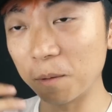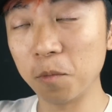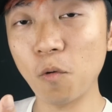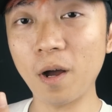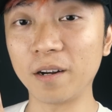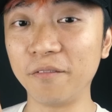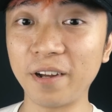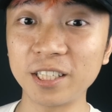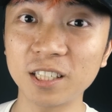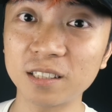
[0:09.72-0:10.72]
Number one,
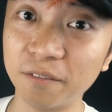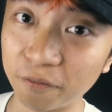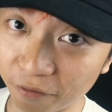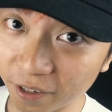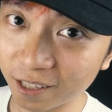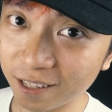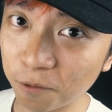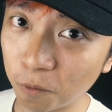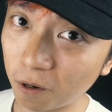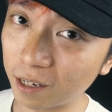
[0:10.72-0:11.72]
Avengers
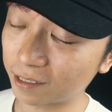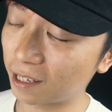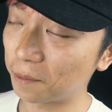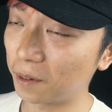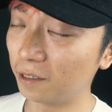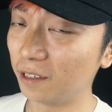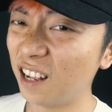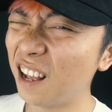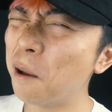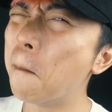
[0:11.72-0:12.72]
Infinity War has came out.
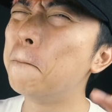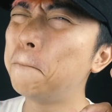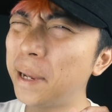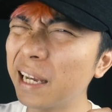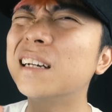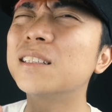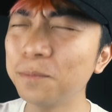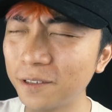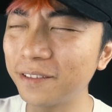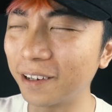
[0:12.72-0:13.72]

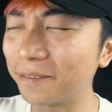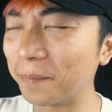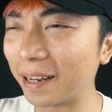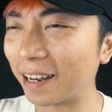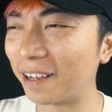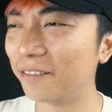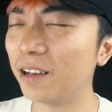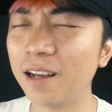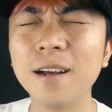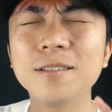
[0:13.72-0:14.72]
Biggest movie of my life.
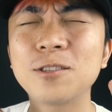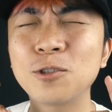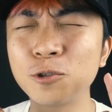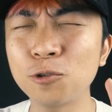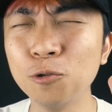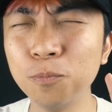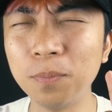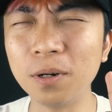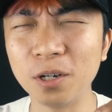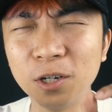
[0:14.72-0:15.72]

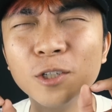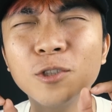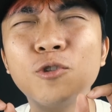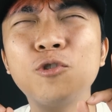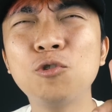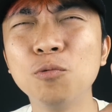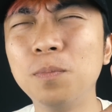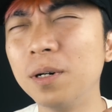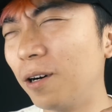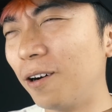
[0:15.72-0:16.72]
Super,
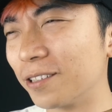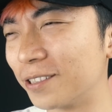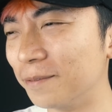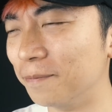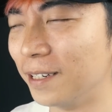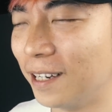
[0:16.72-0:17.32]
super awesome.